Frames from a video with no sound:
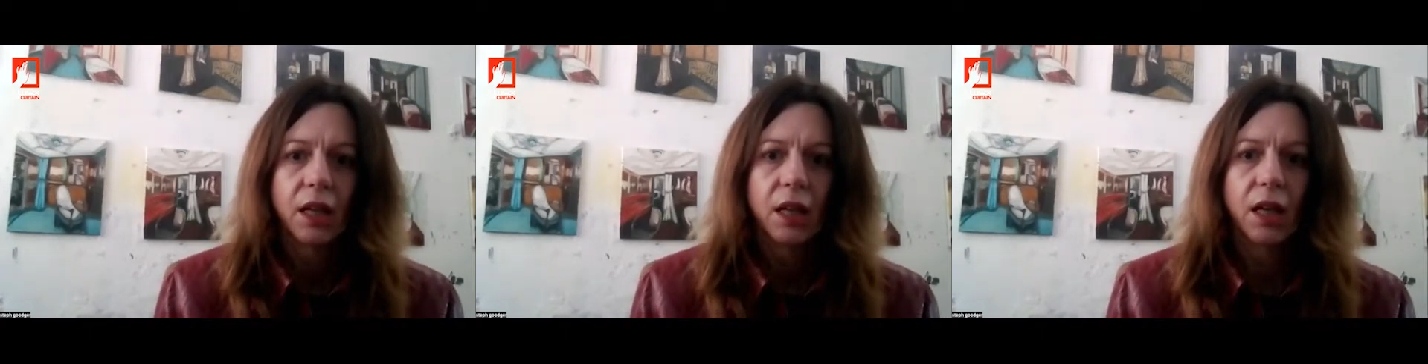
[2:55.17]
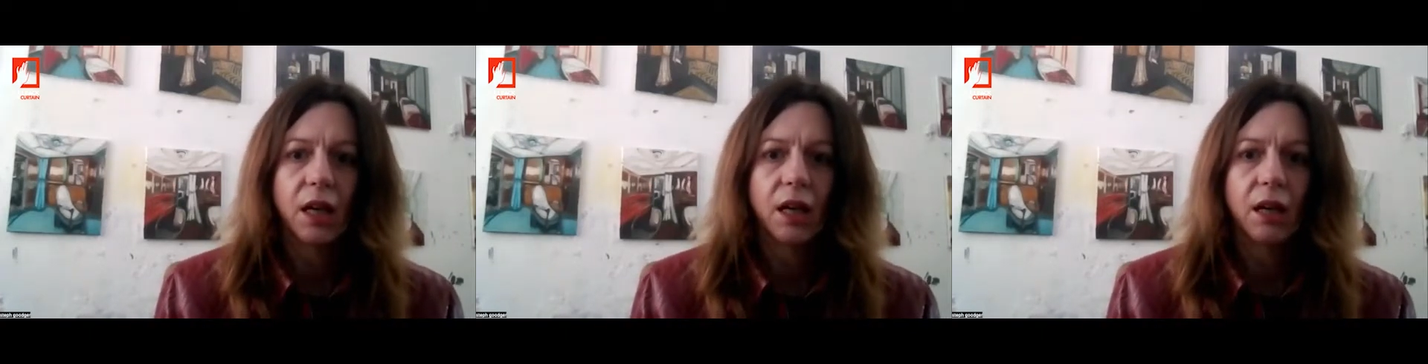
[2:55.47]

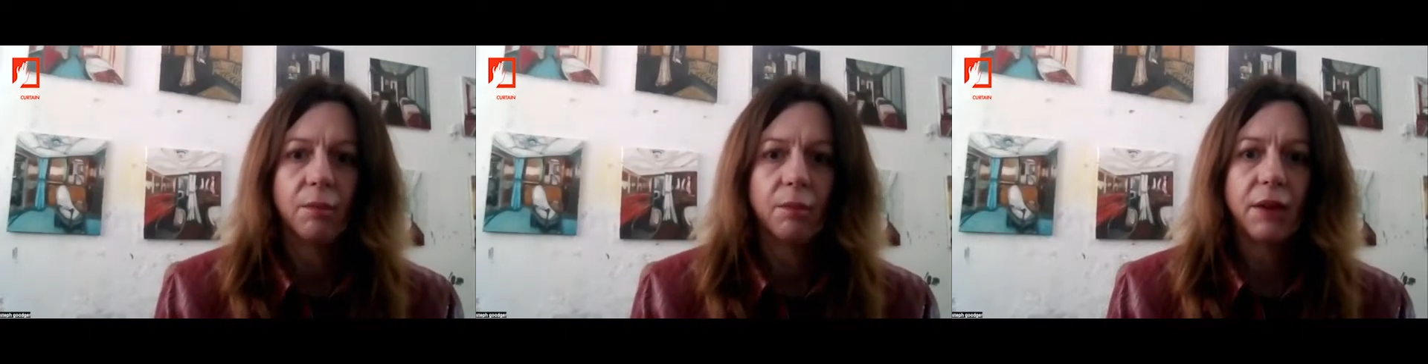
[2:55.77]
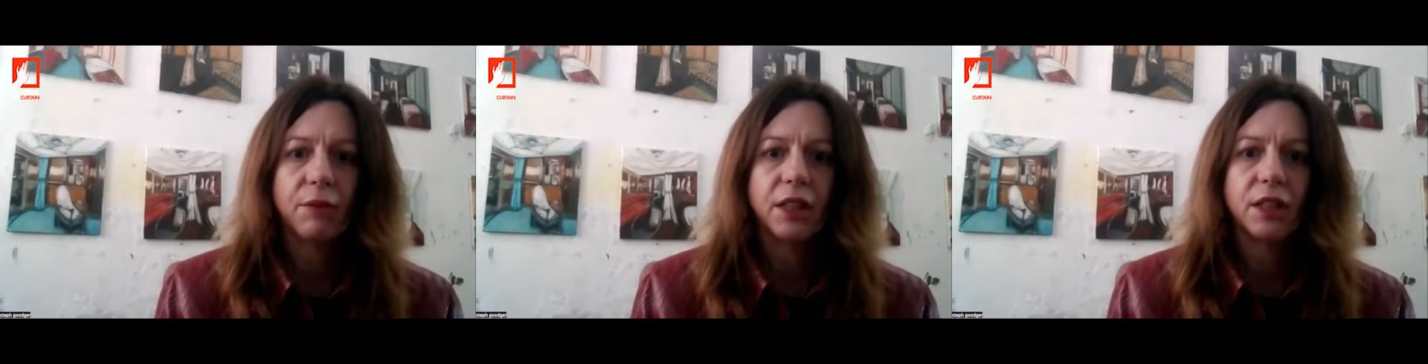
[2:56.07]

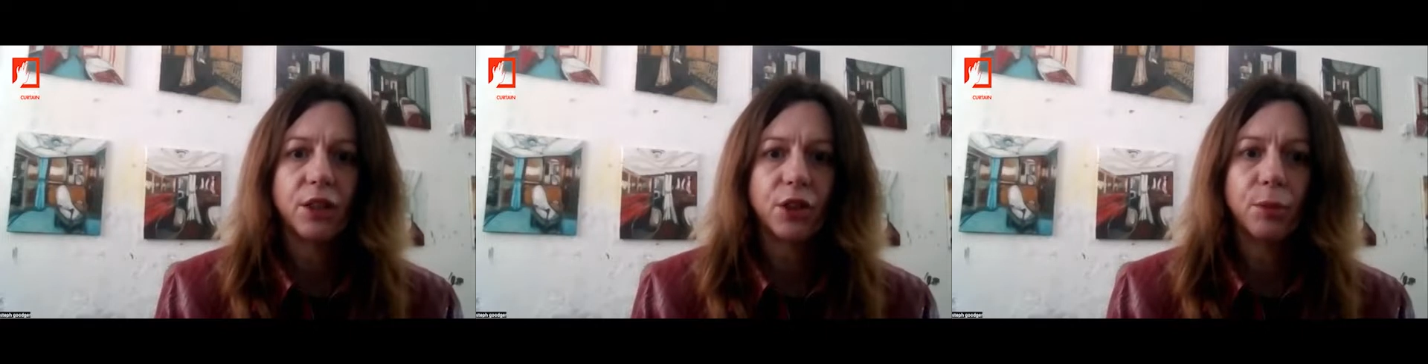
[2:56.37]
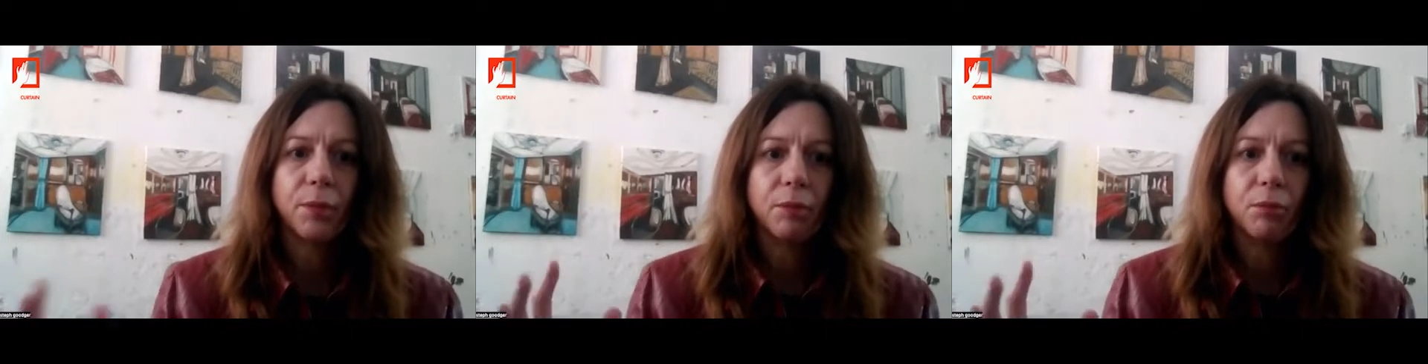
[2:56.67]
everything that
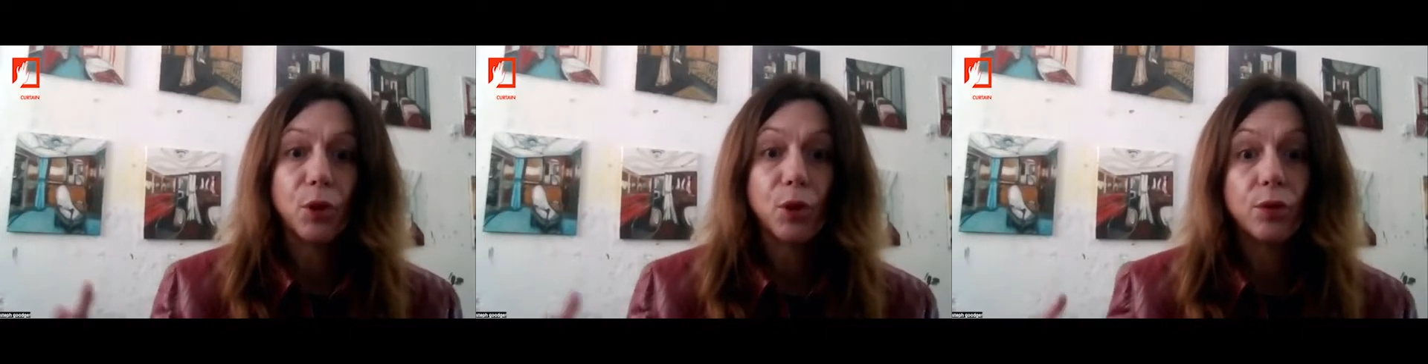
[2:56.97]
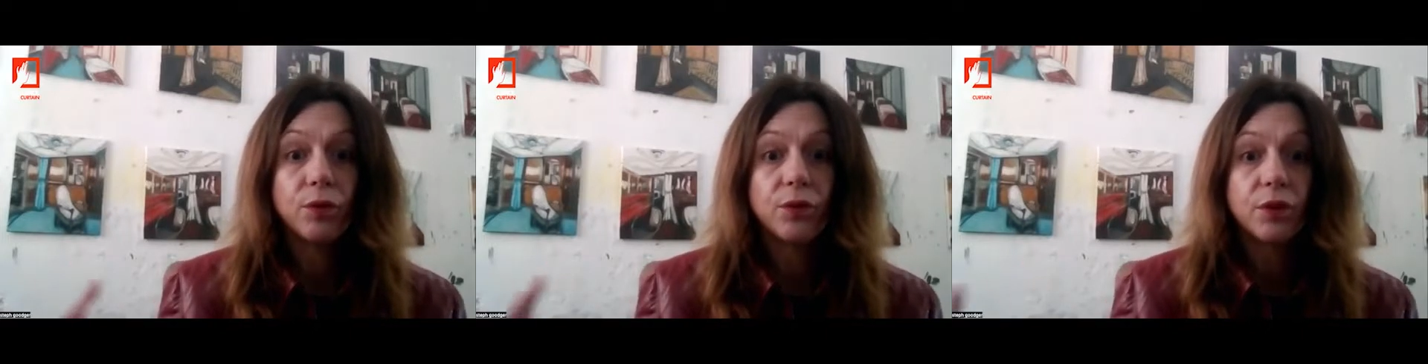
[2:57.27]
can be
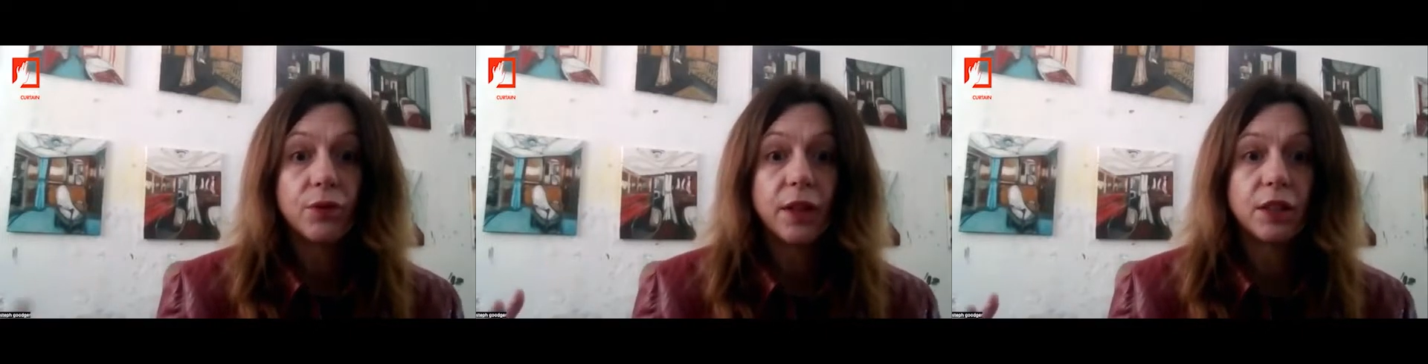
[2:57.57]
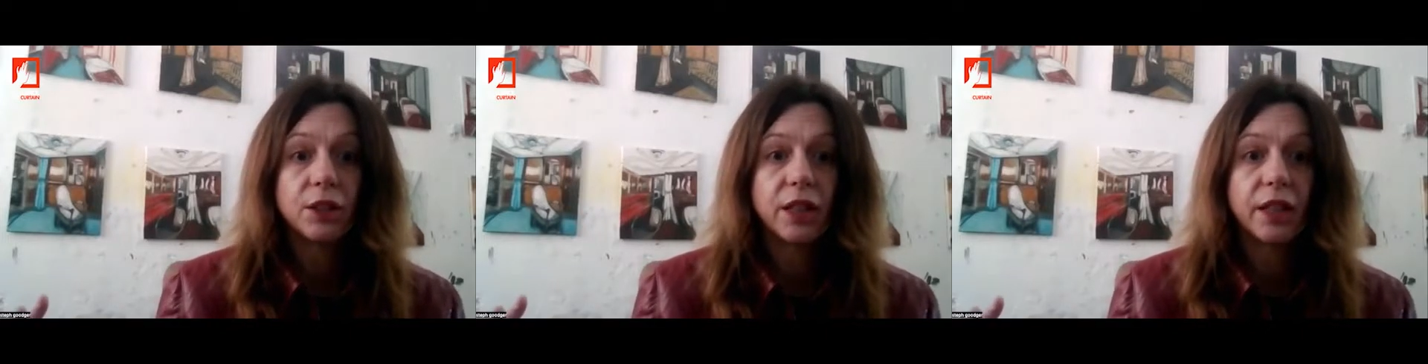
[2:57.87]
moved, the
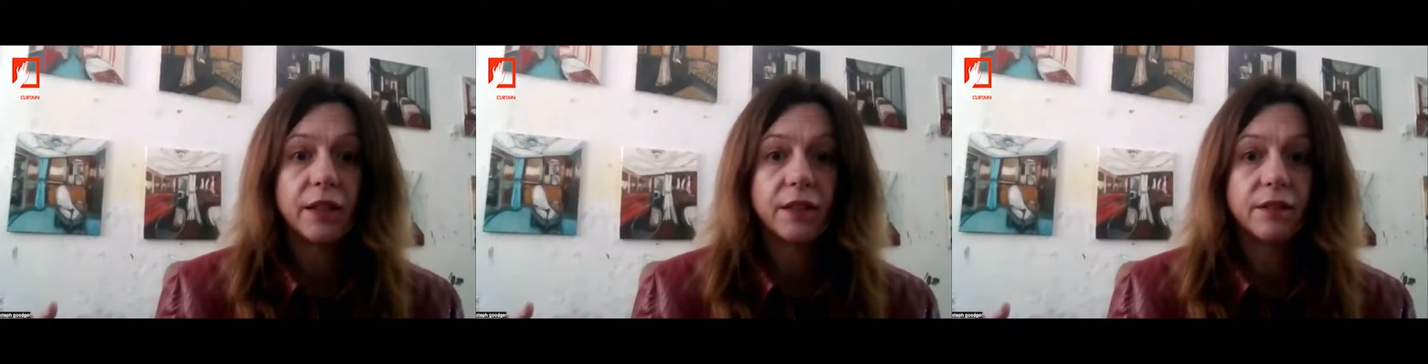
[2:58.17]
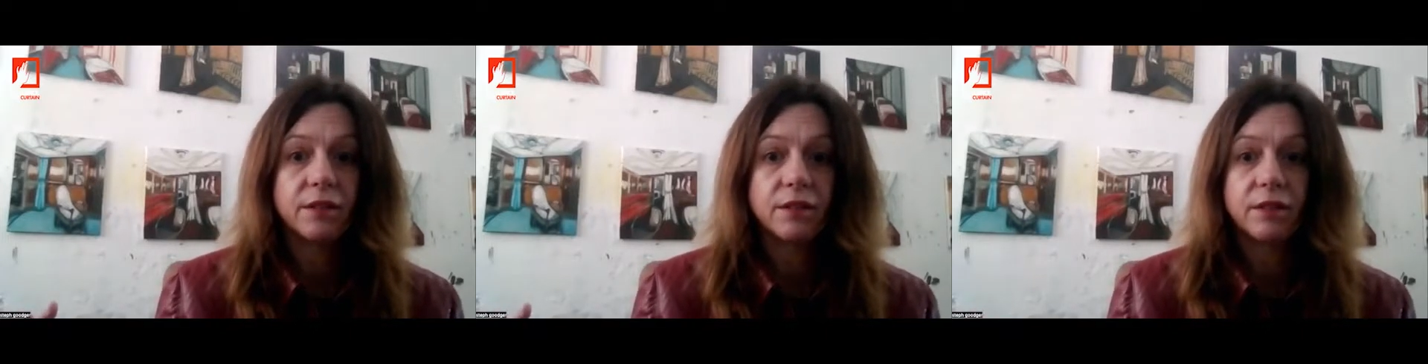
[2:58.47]
furniture
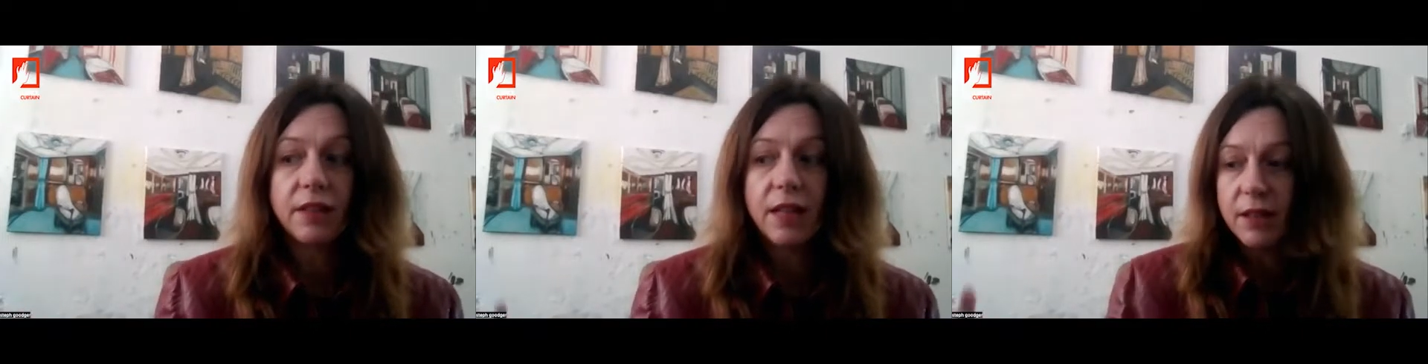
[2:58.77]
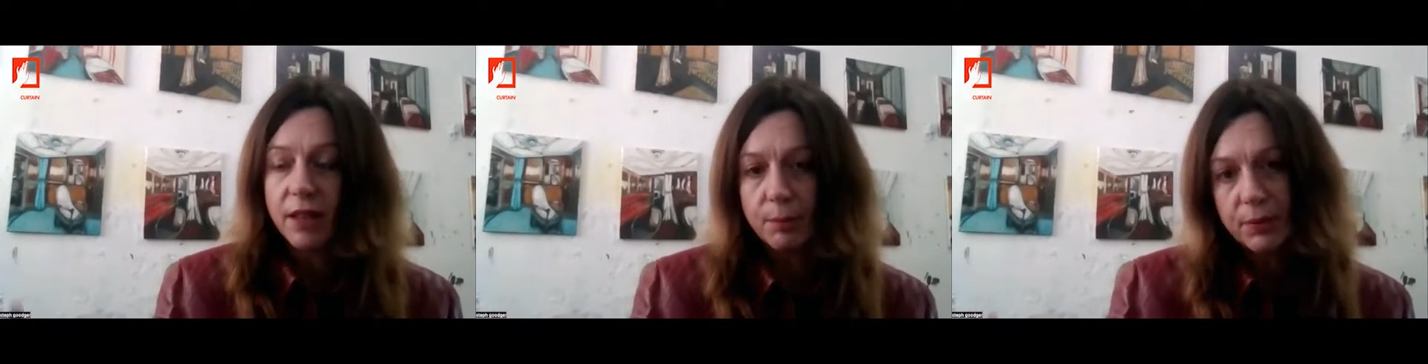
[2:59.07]
is
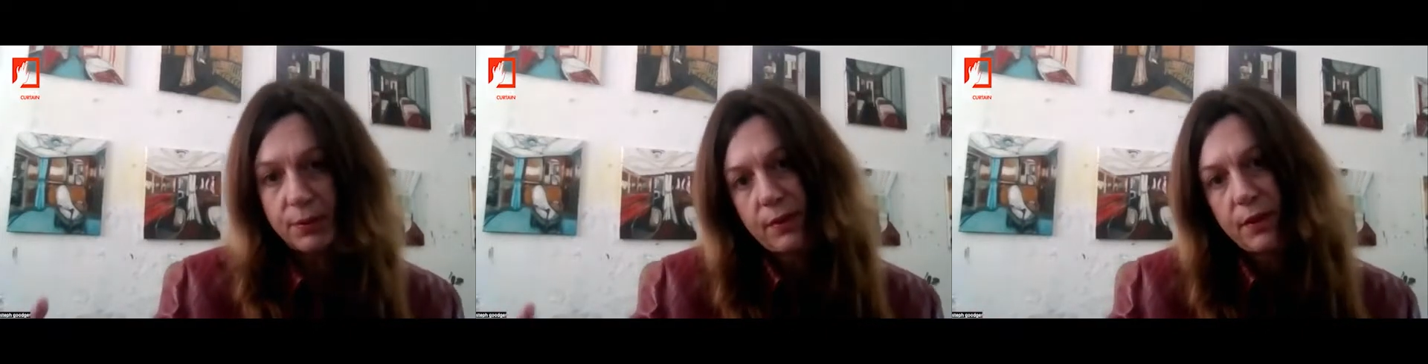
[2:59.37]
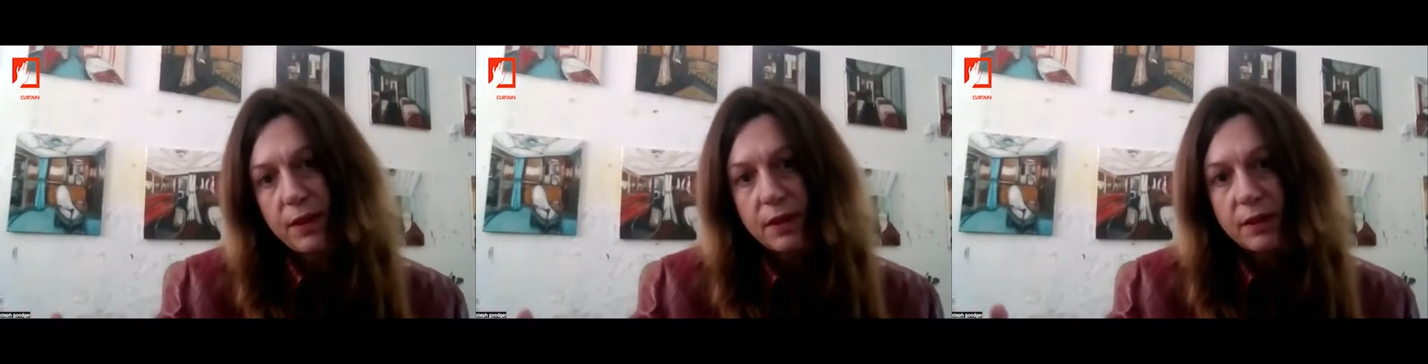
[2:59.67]
set up
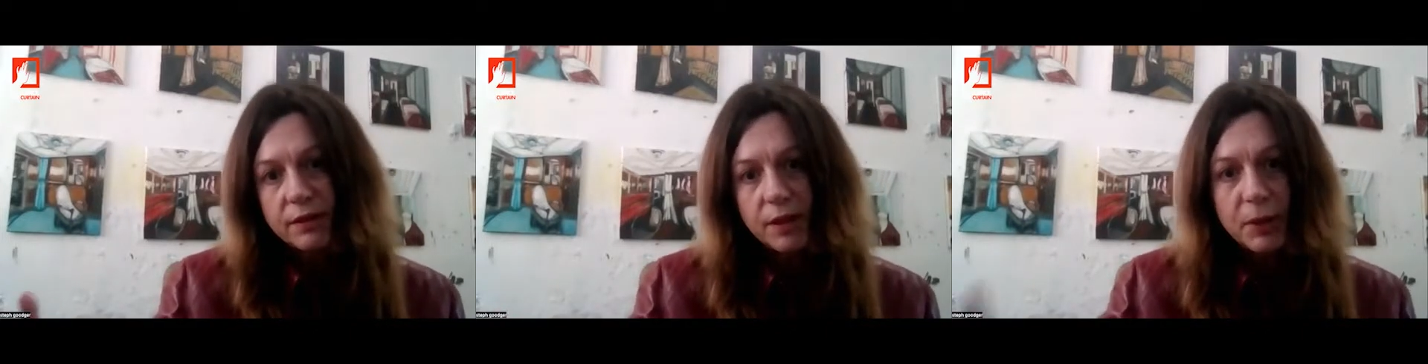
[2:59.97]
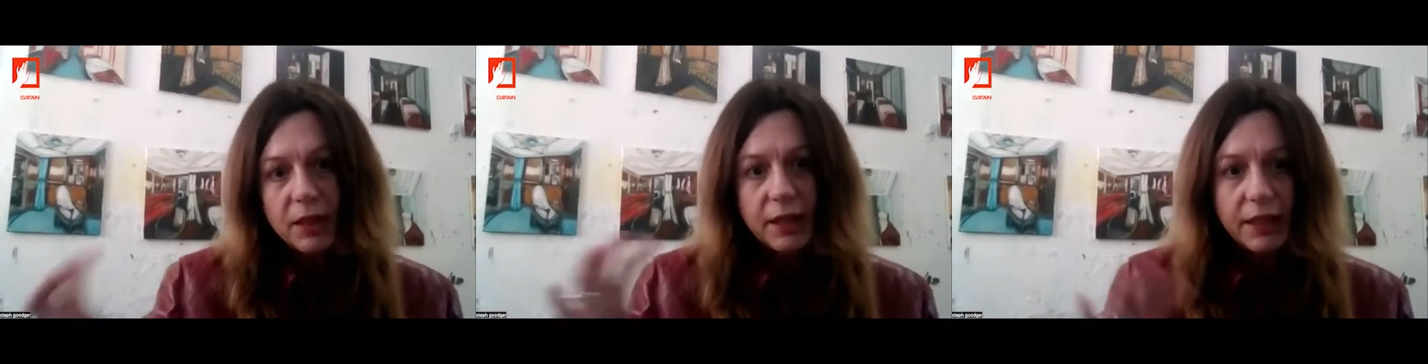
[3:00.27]

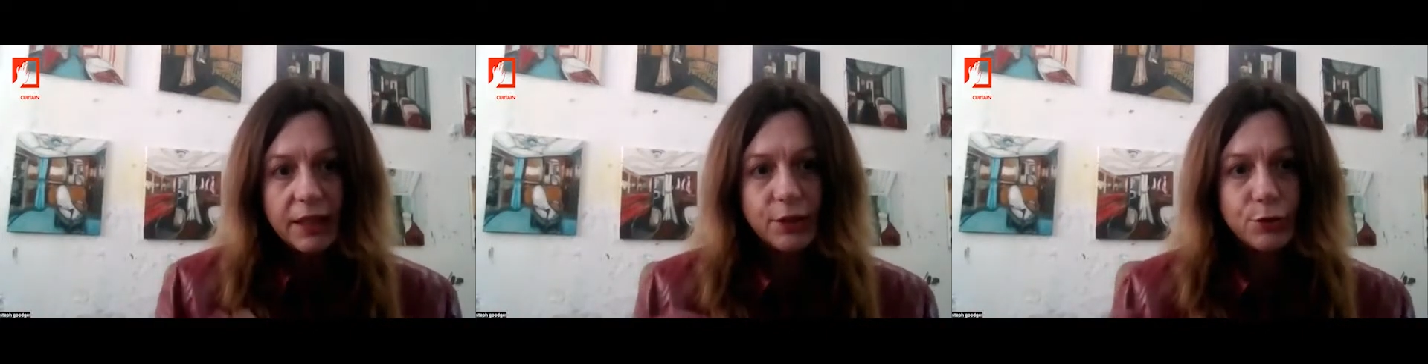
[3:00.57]
similarly in each